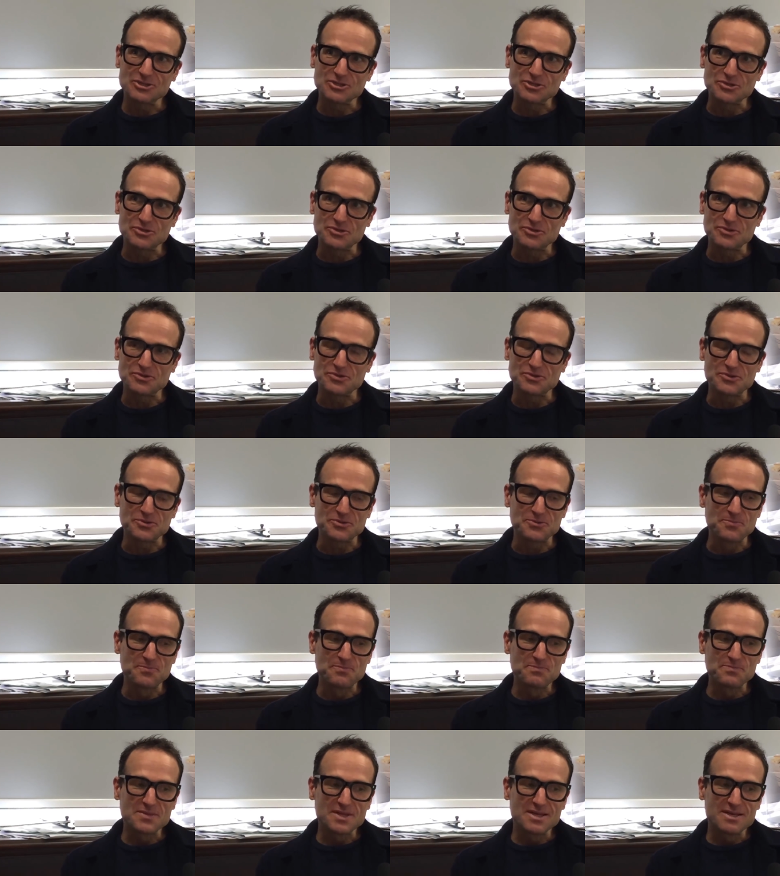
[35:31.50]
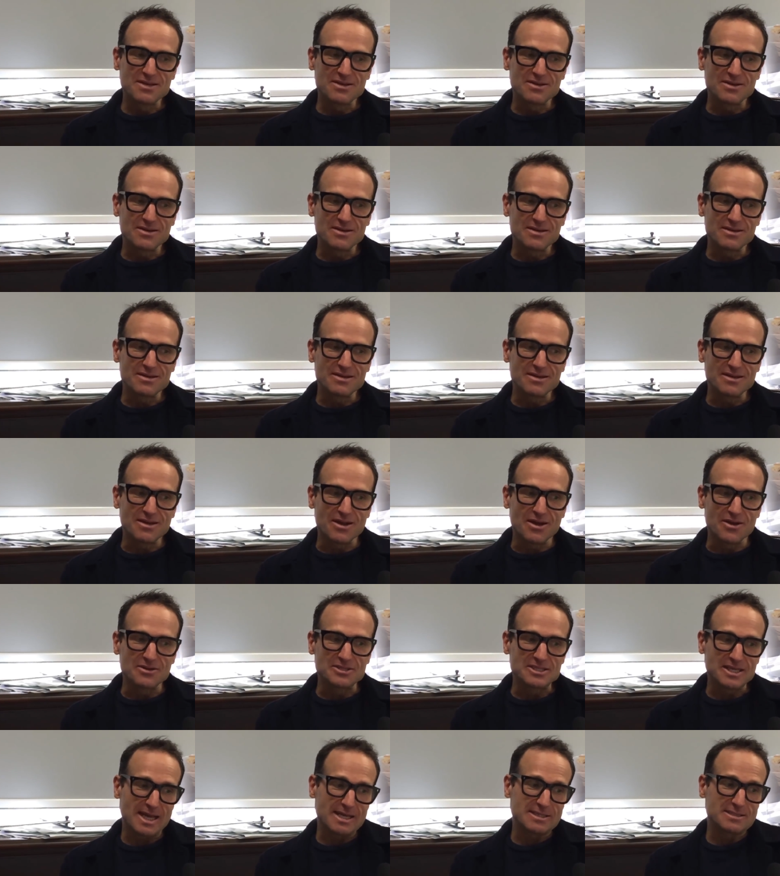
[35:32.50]
to, you know,
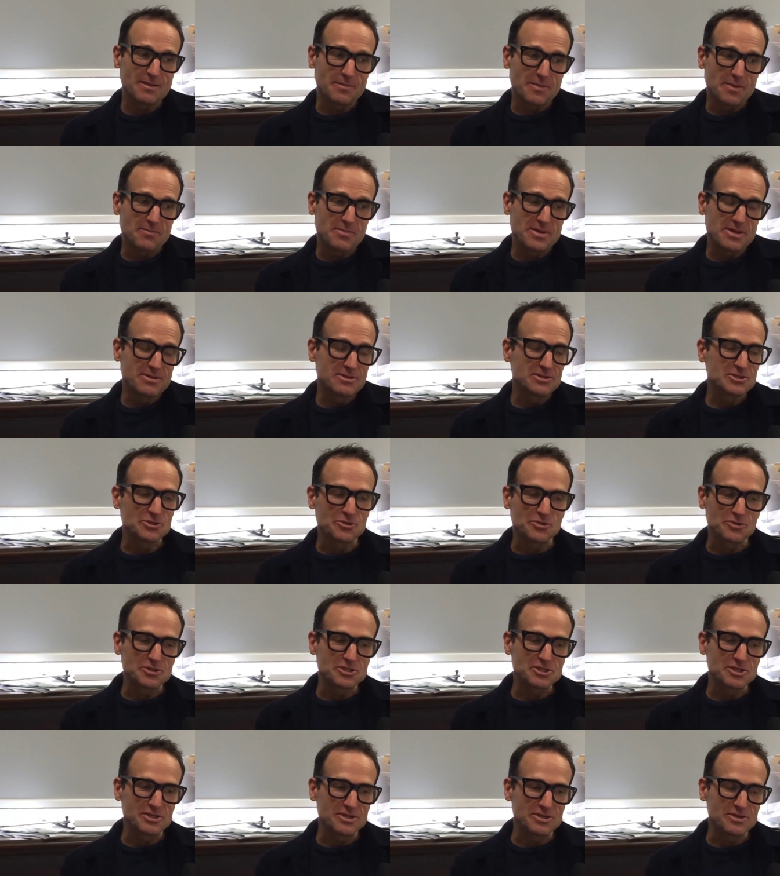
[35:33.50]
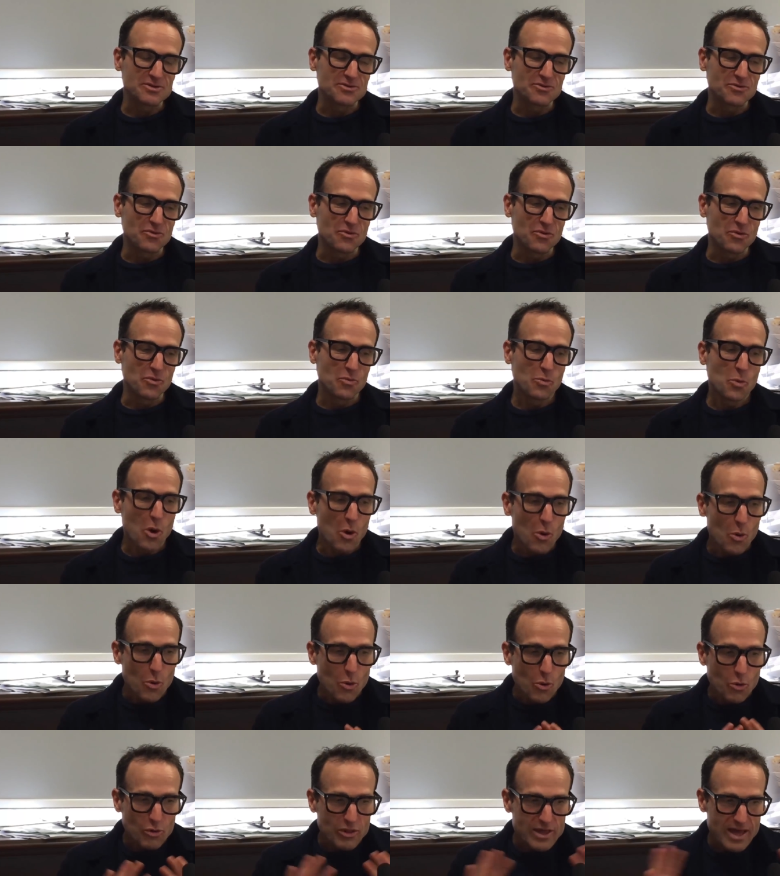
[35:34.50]
to get something built, or to, or, or what
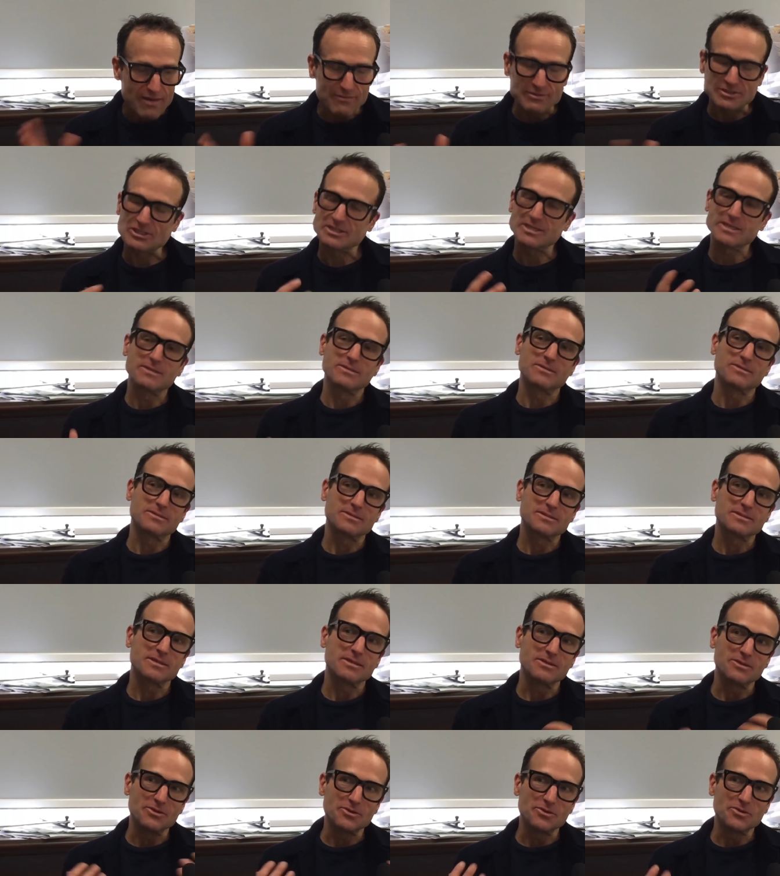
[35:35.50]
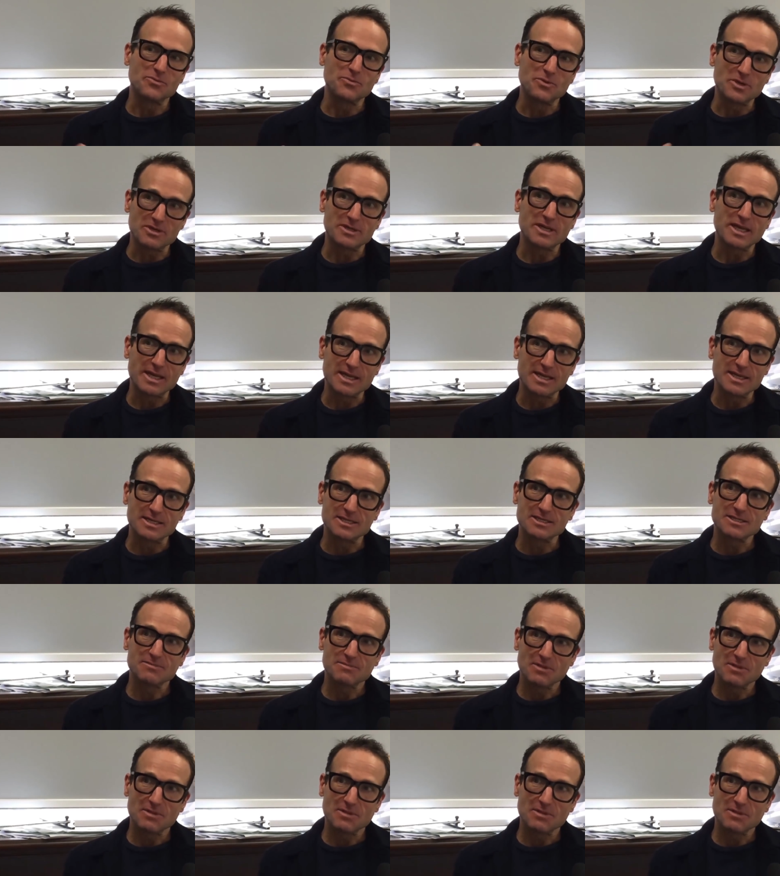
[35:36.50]
all the other skills that you will need